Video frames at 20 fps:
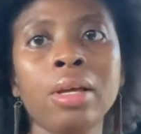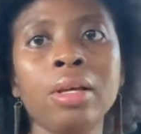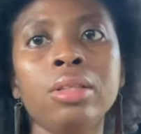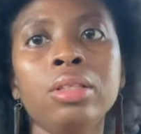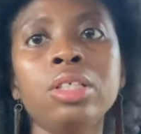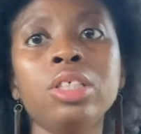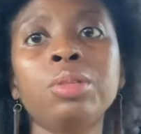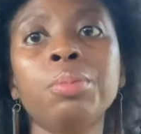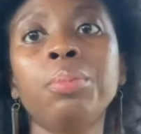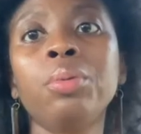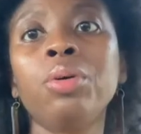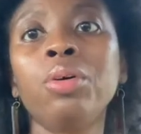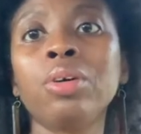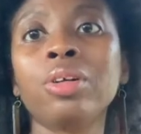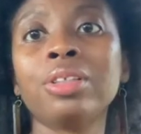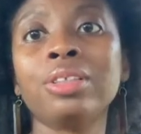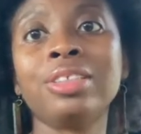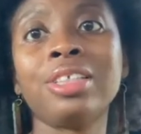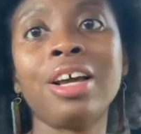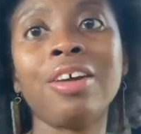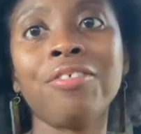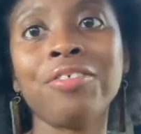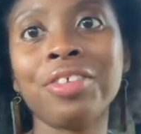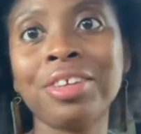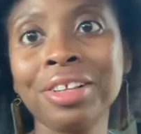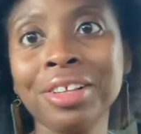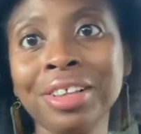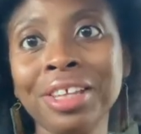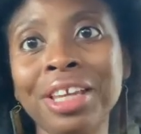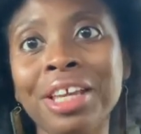This book
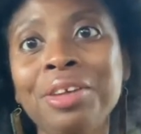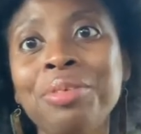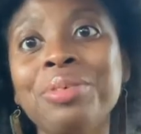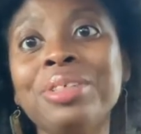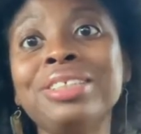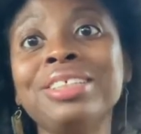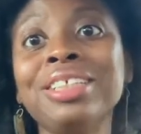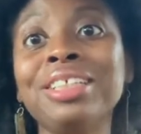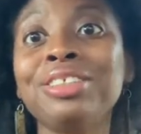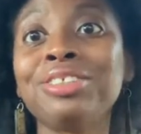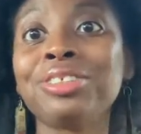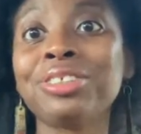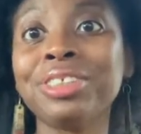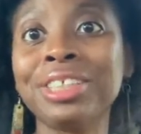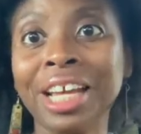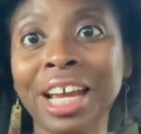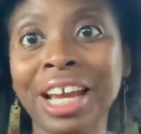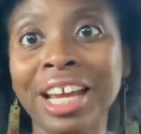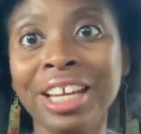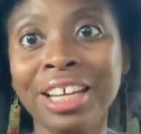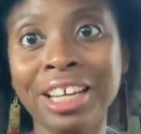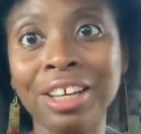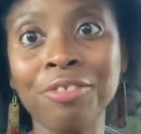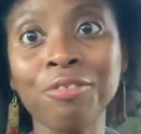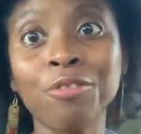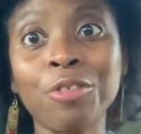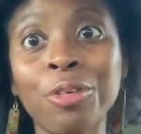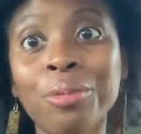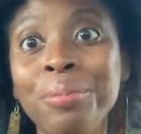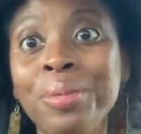definitely was entertaining
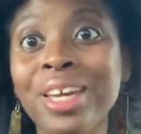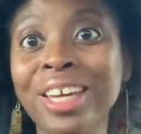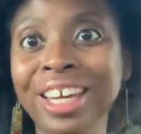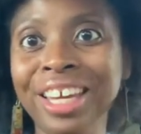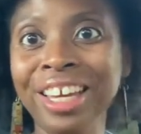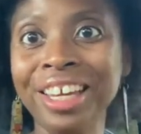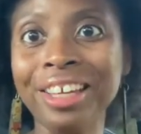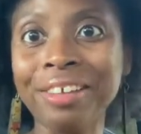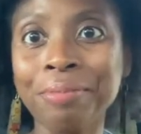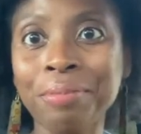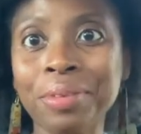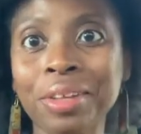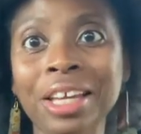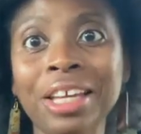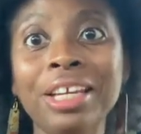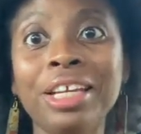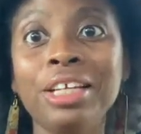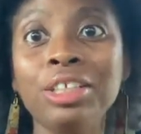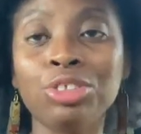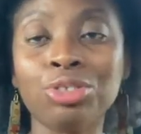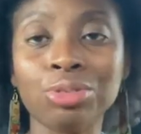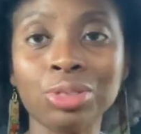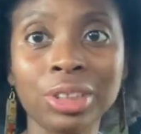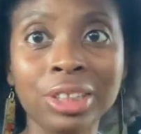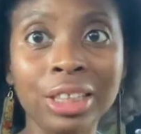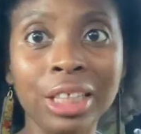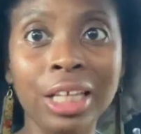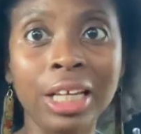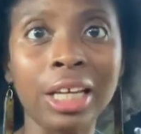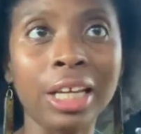for me and
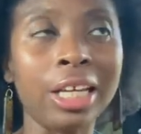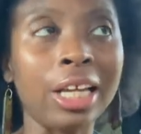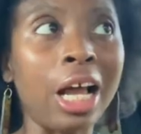interesting,